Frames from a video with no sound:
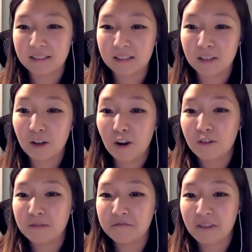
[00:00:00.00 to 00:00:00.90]
to
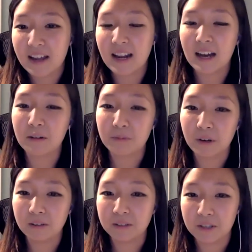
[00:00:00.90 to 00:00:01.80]
know right how we're
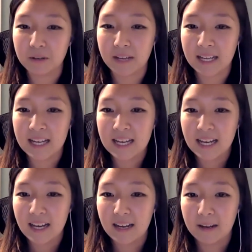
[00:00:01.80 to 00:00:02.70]
all doing
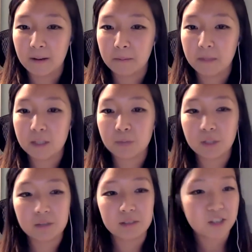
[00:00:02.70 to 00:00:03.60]
um, is we
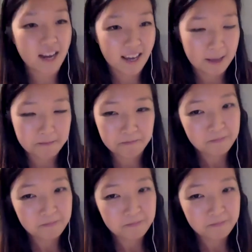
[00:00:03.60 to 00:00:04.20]
do a check-in.